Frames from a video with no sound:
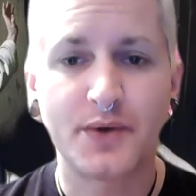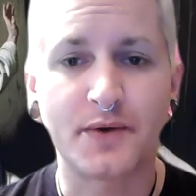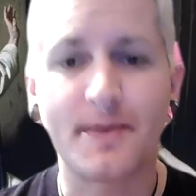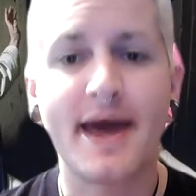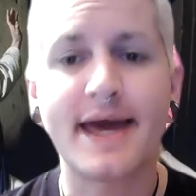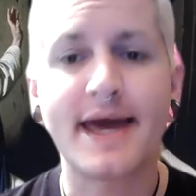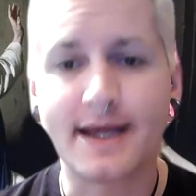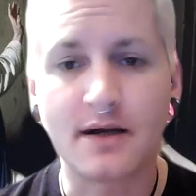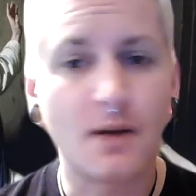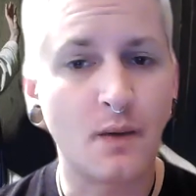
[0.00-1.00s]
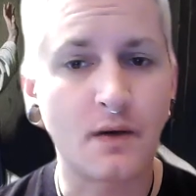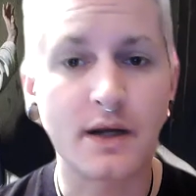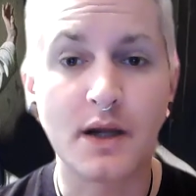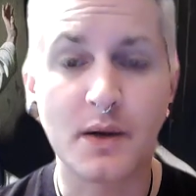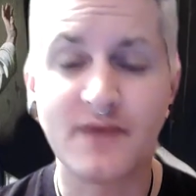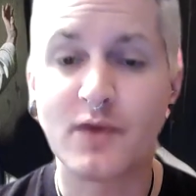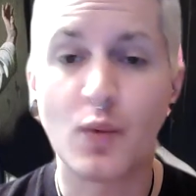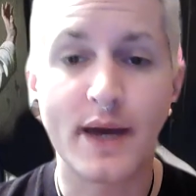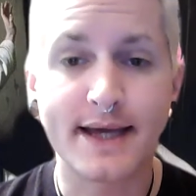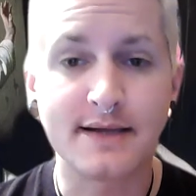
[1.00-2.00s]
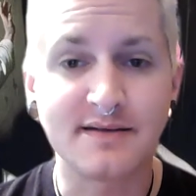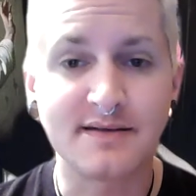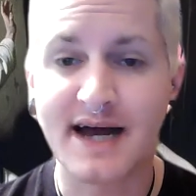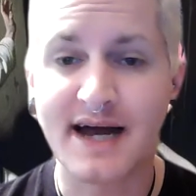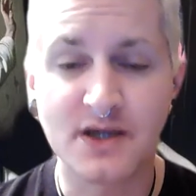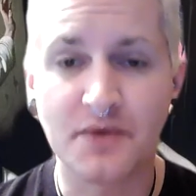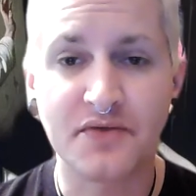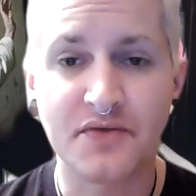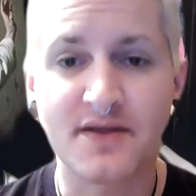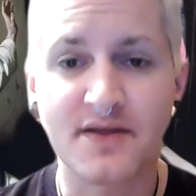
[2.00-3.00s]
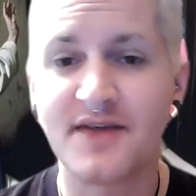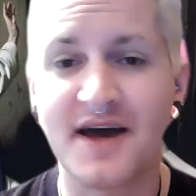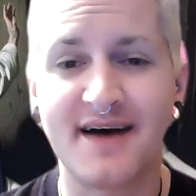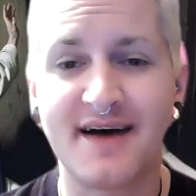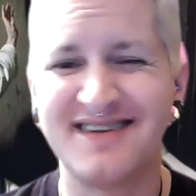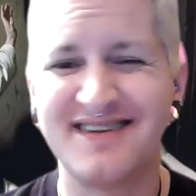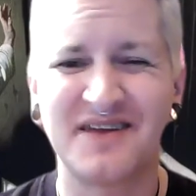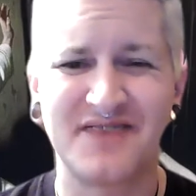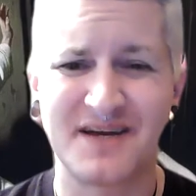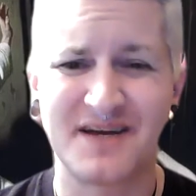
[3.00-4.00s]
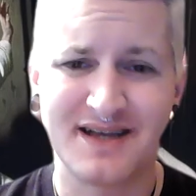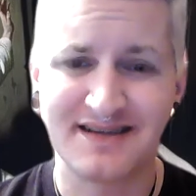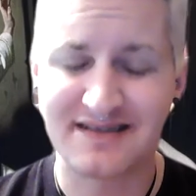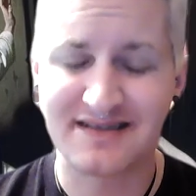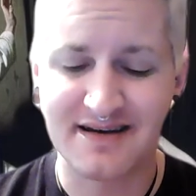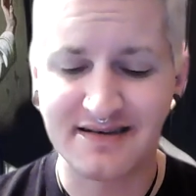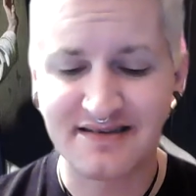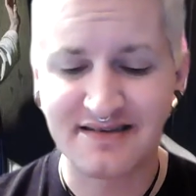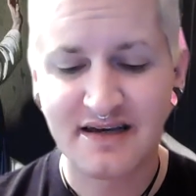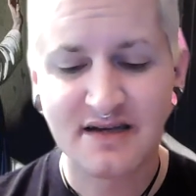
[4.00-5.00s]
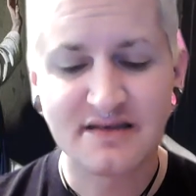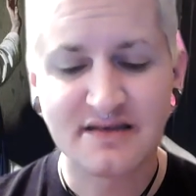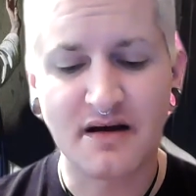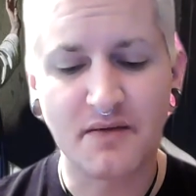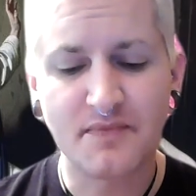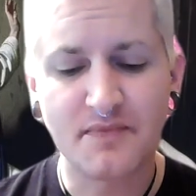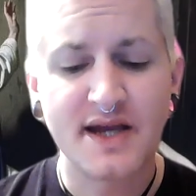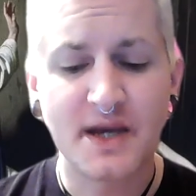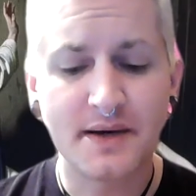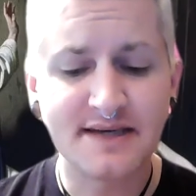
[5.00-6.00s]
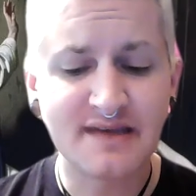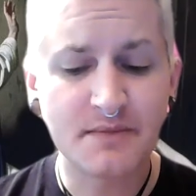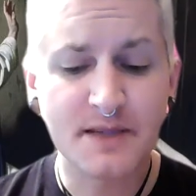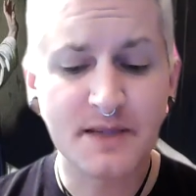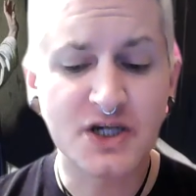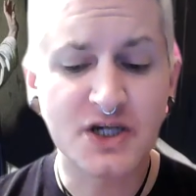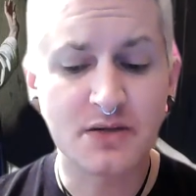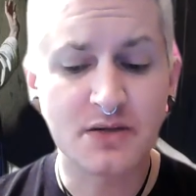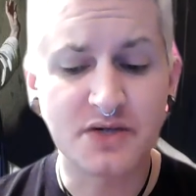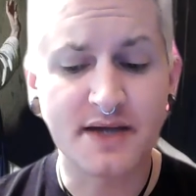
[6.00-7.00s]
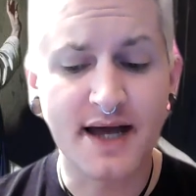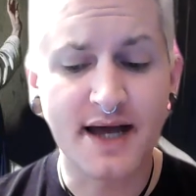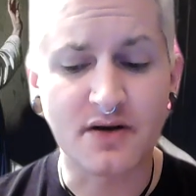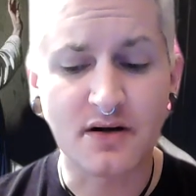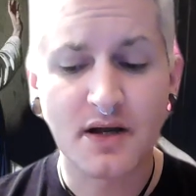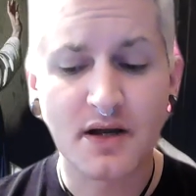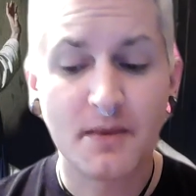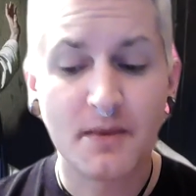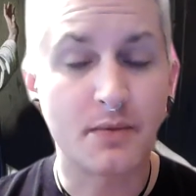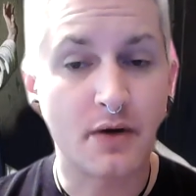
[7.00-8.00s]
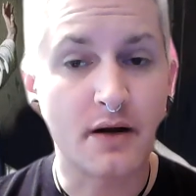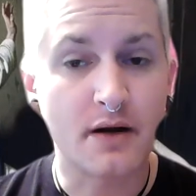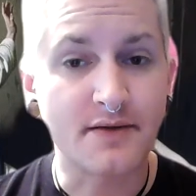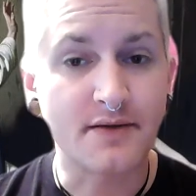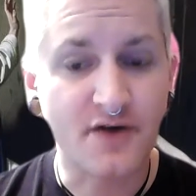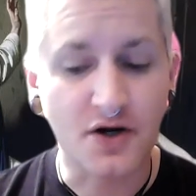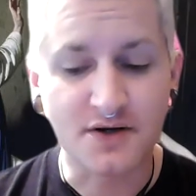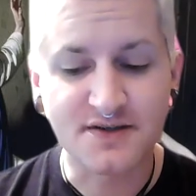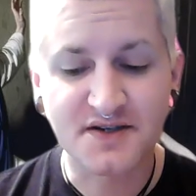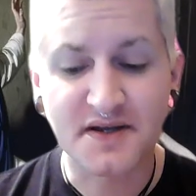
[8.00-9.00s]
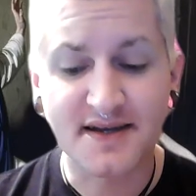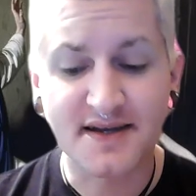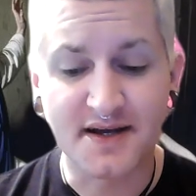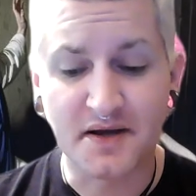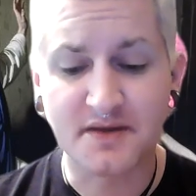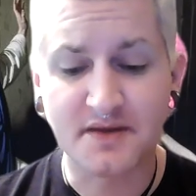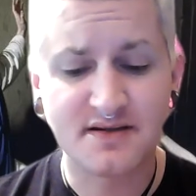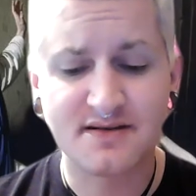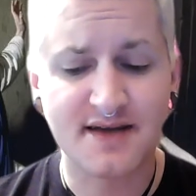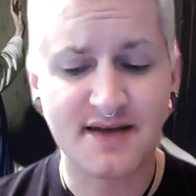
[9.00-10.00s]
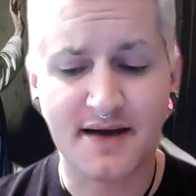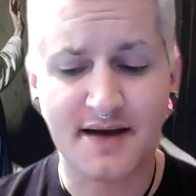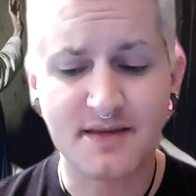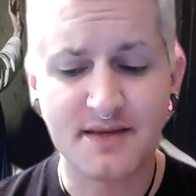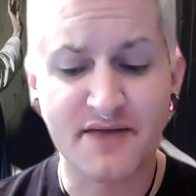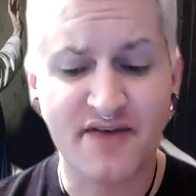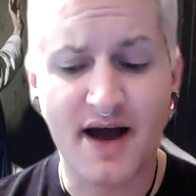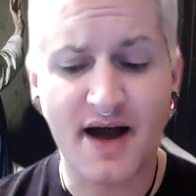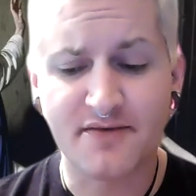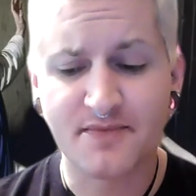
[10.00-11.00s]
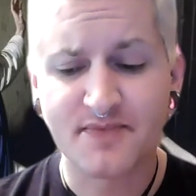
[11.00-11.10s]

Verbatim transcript: or pagan or you know even wiccans i don't think that yeah none of that applies to us so now he simply put two and two together pope gregory the first and yeah he made five